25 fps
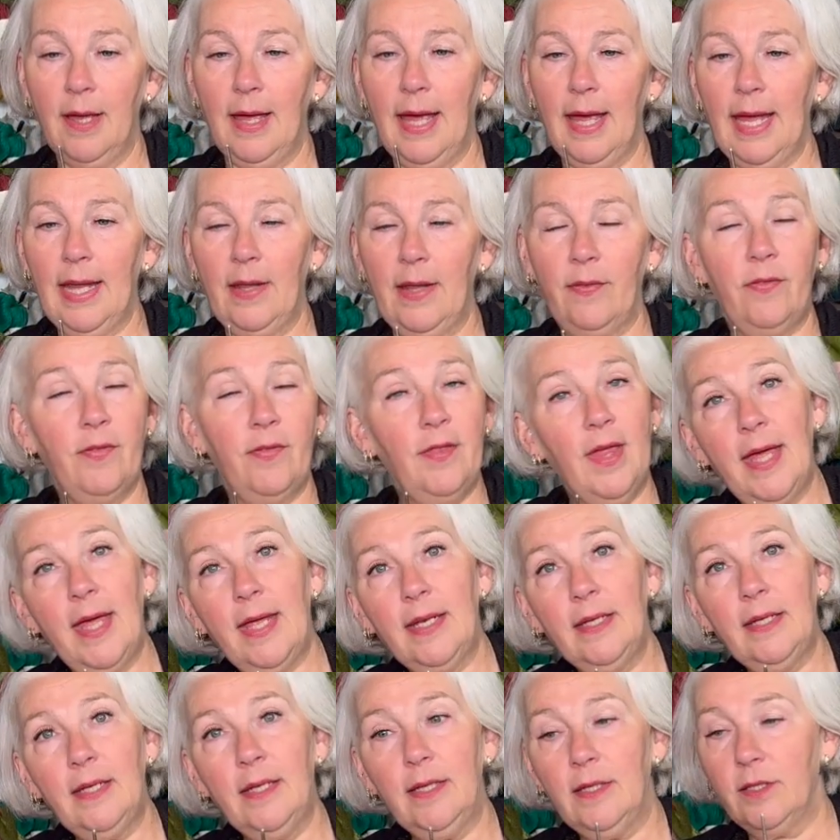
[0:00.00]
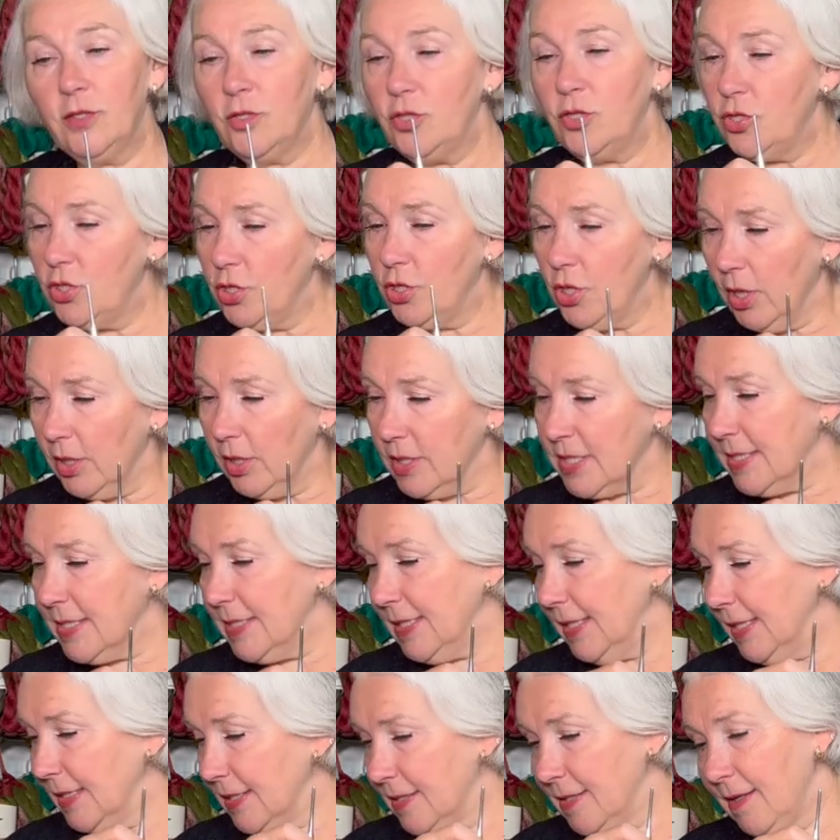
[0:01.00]
And then just
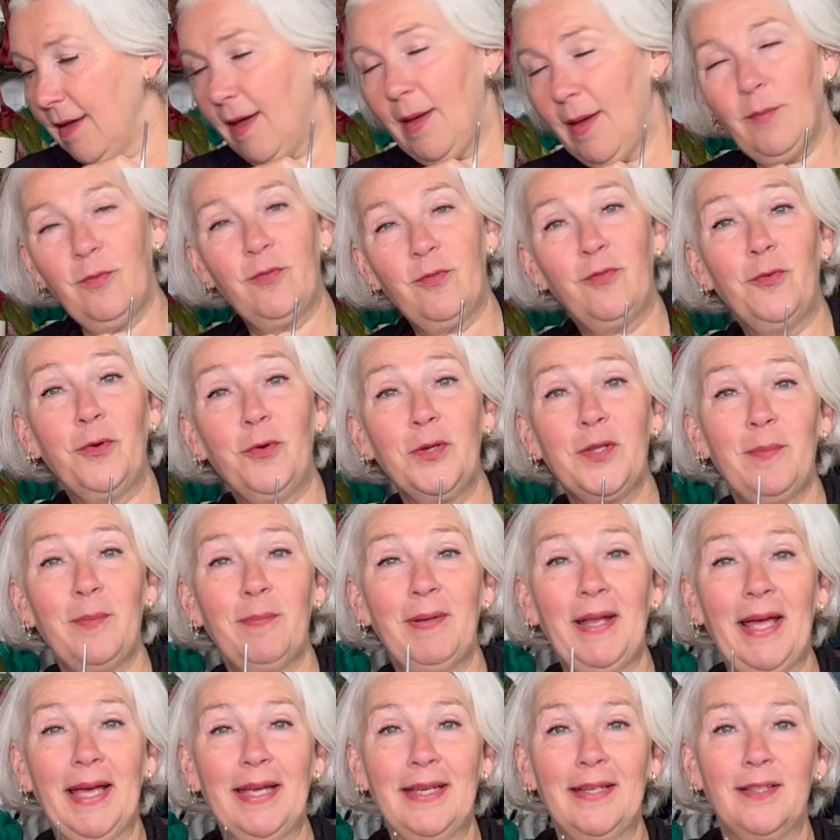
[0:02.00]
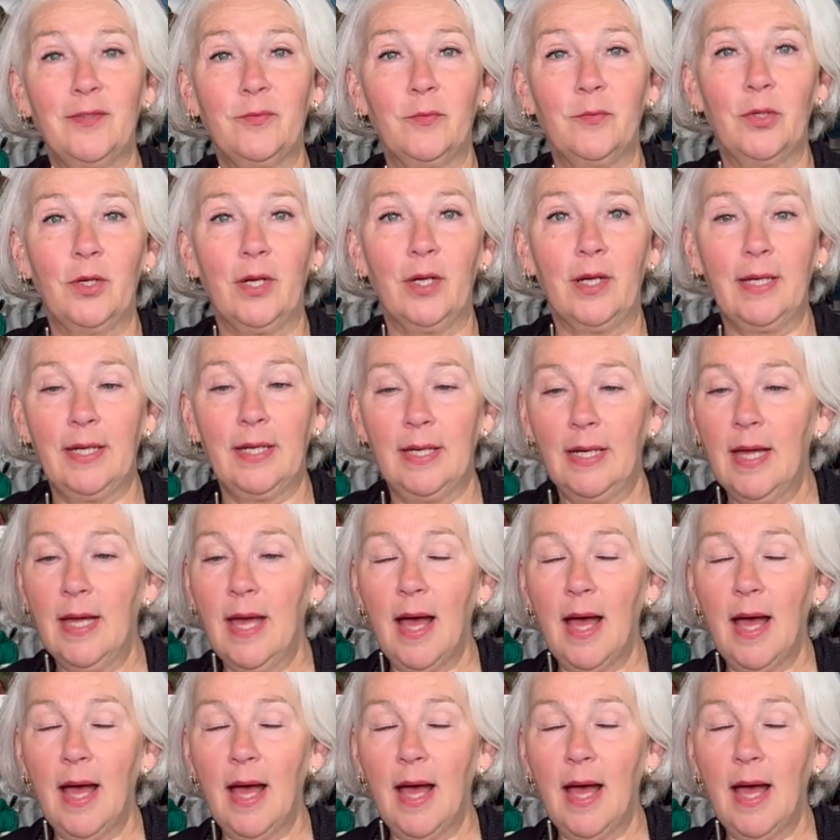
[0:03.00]
in time for the blanket work,